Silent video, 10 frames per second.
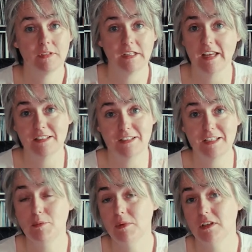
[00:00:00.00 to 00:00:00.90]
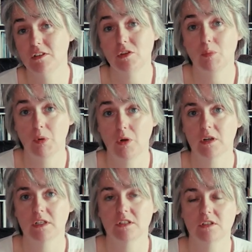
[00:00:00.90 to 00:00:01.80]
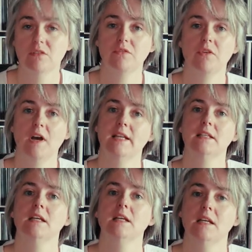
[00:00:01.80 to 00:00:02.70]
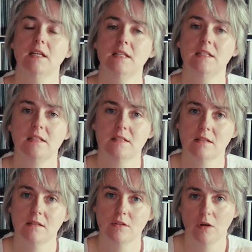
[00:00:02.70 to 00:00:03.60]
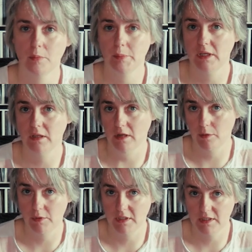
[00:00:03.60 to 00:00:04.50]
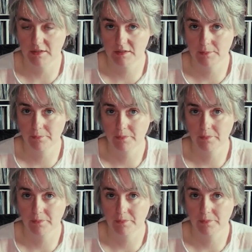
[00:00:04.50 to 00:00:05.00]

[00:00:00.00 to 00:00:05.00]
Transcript: get deep into your pockets to find a decent copy nowadays.